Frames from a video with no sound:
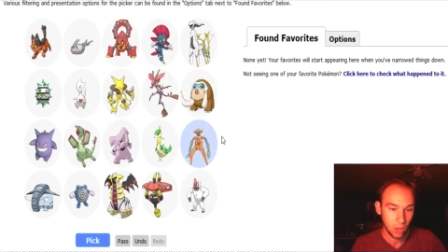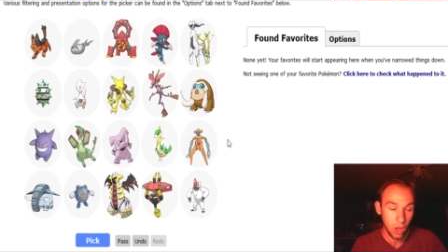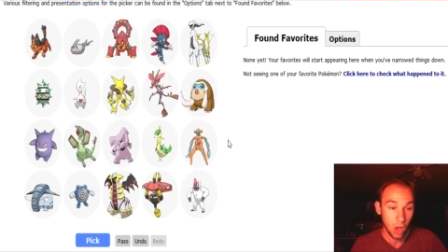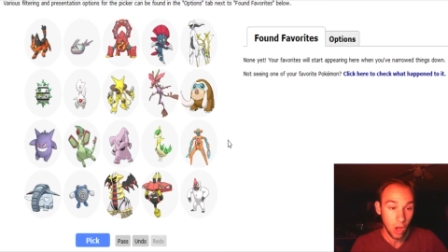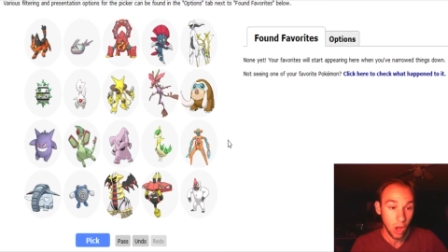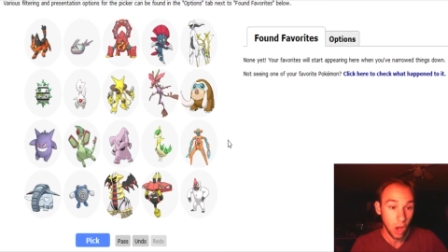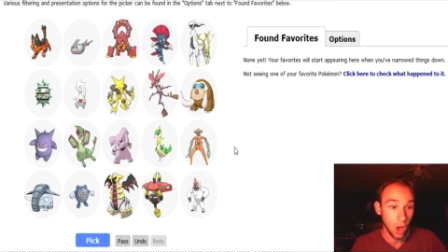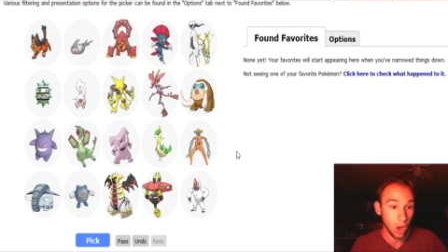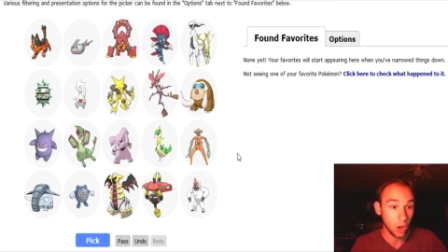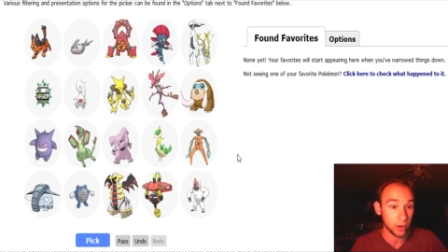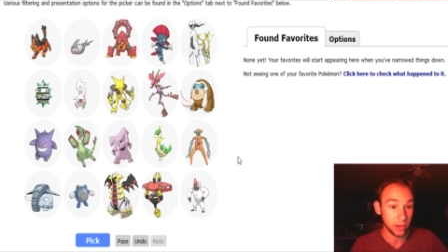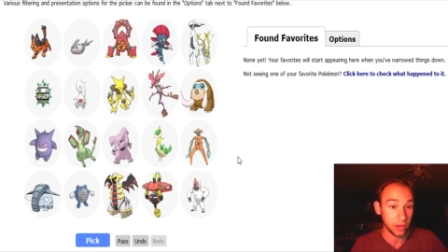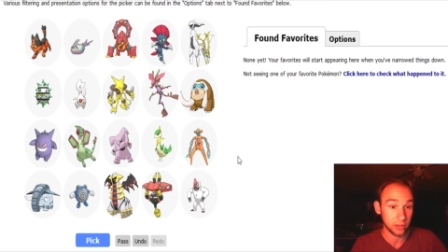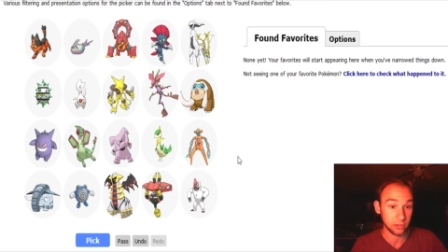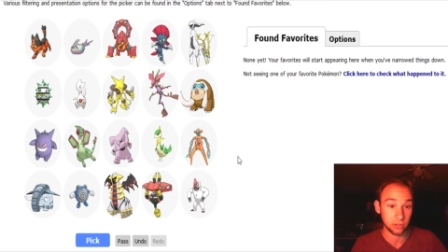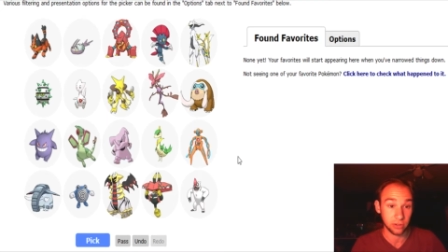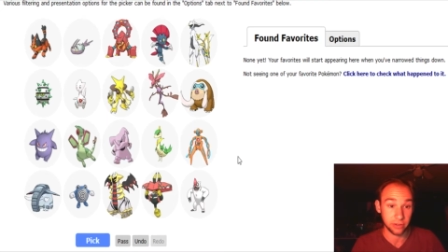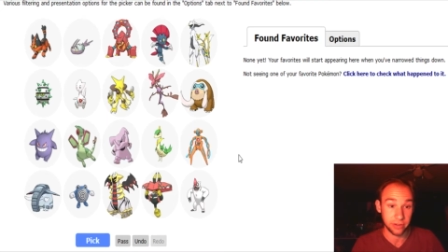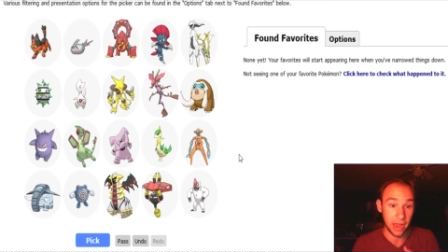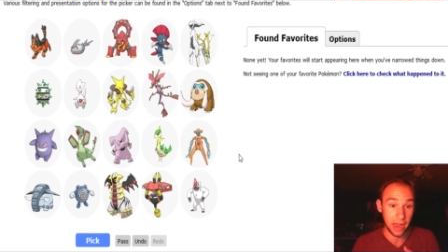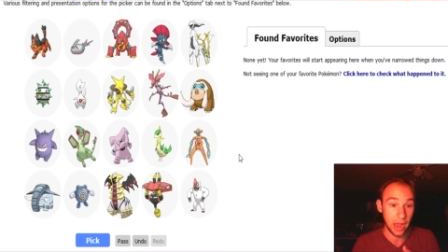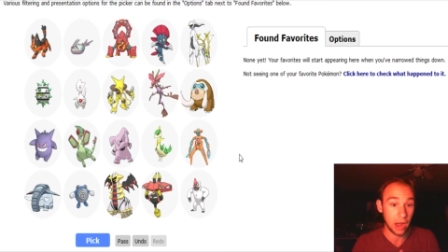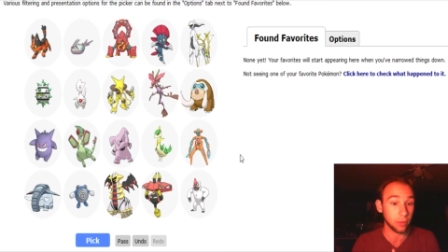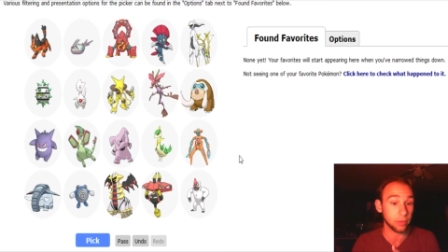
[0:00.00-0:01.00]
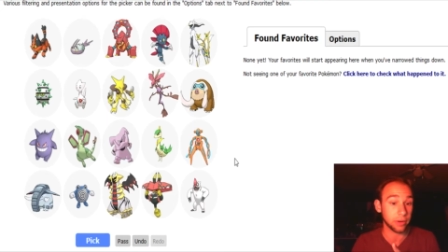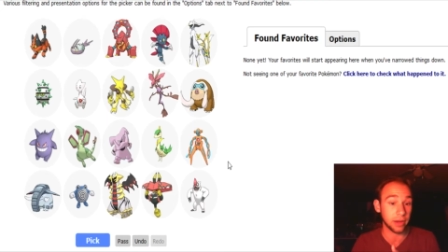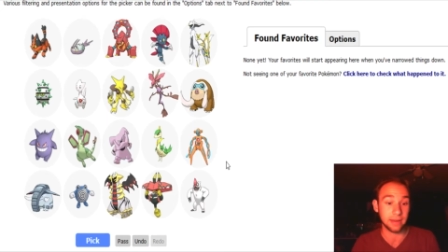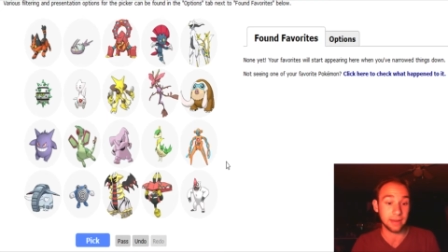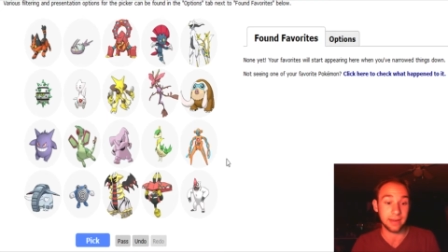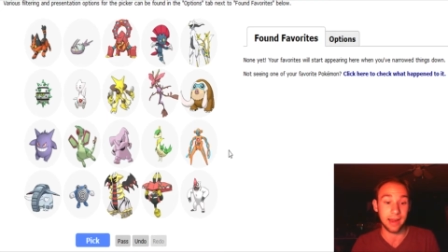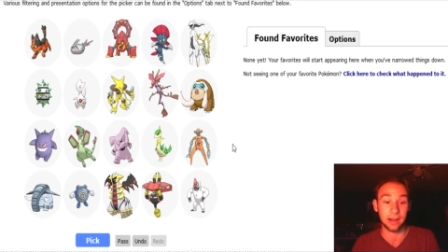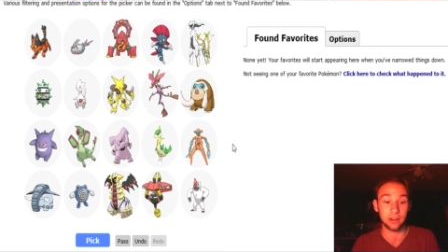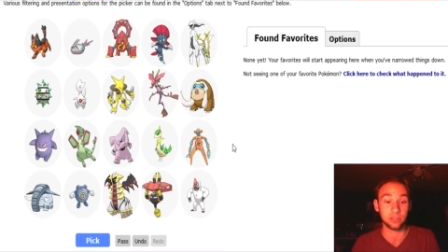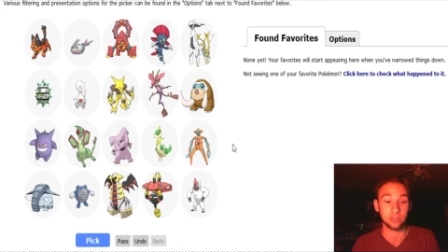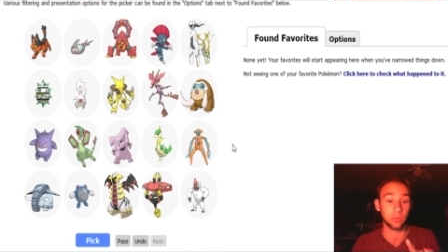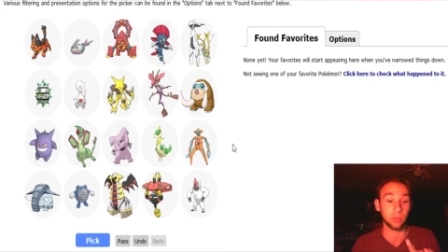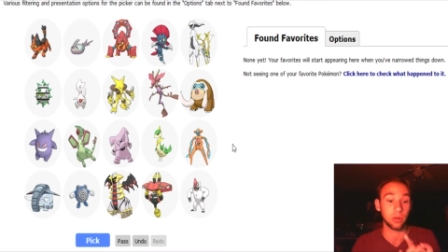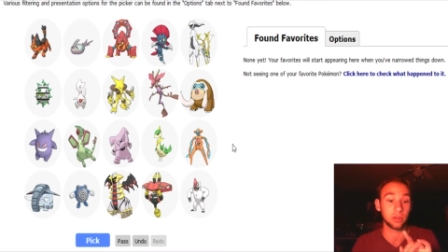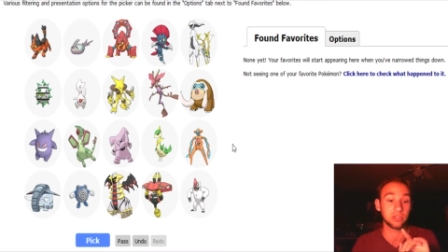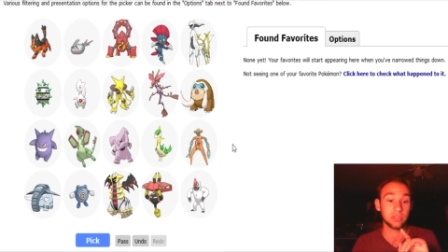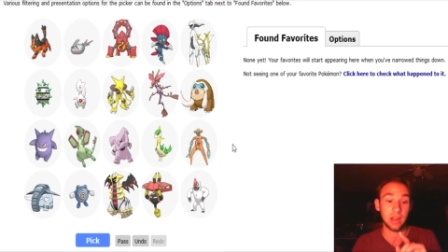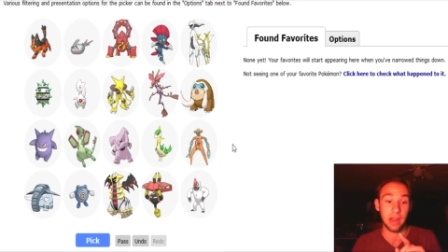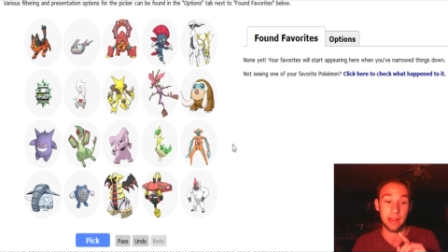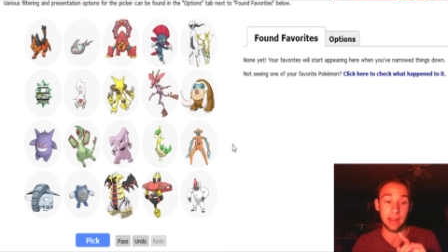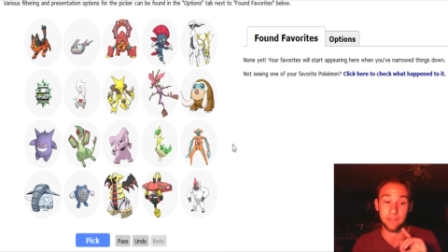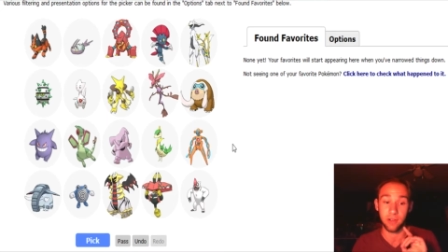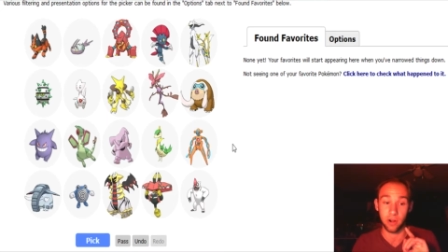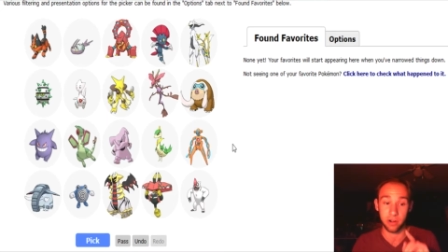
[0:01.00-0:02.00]
okay, so now we're getting down to some ones that
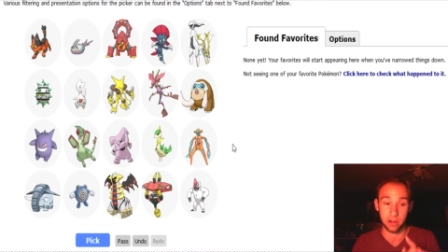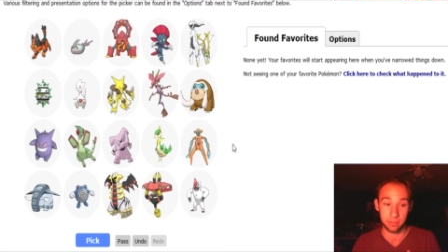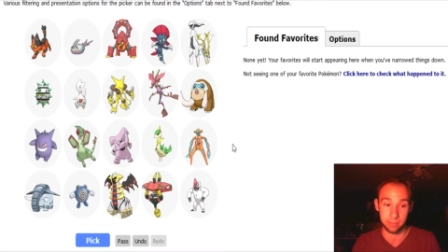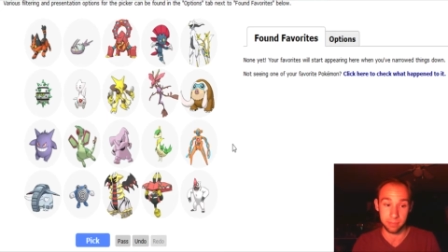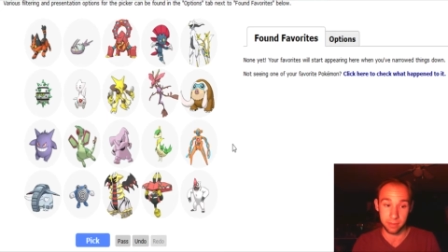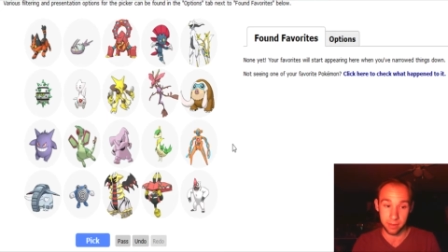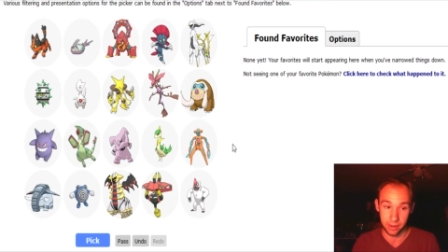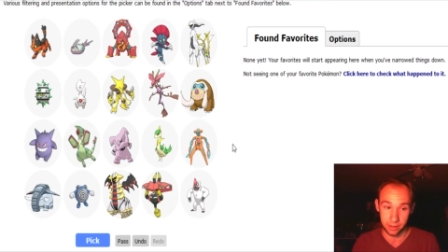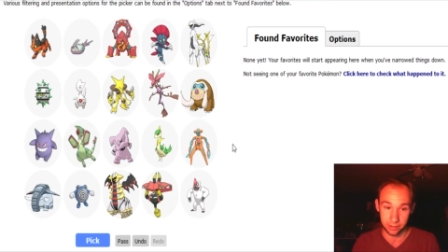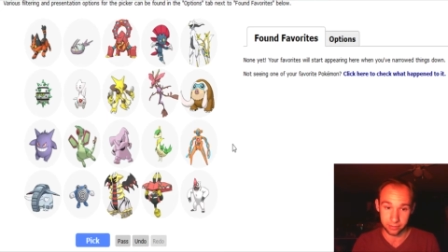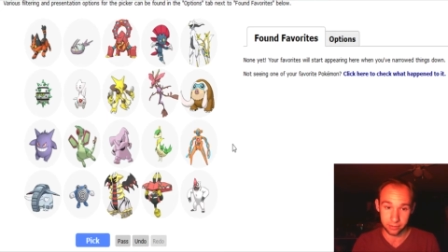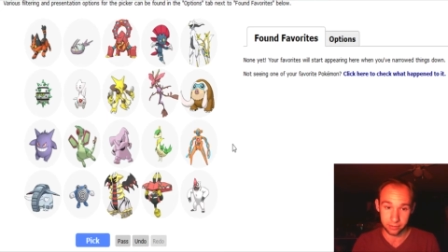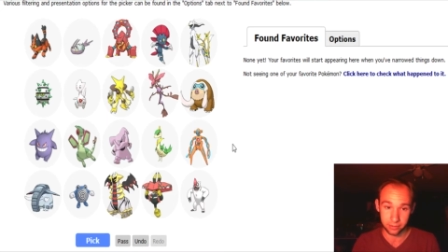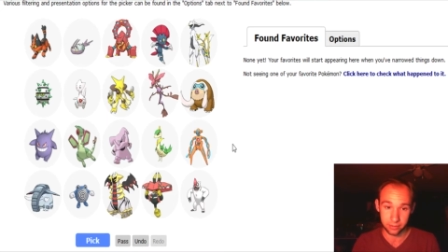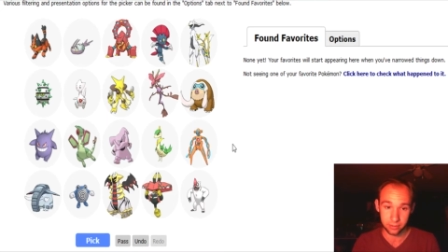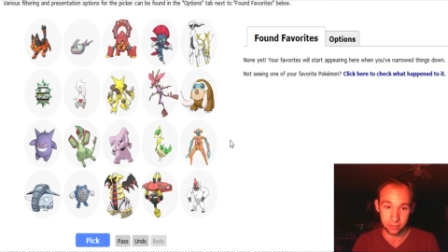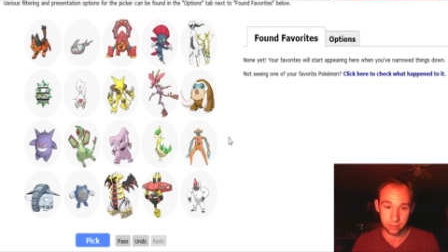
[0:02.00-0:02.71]
I've already picked.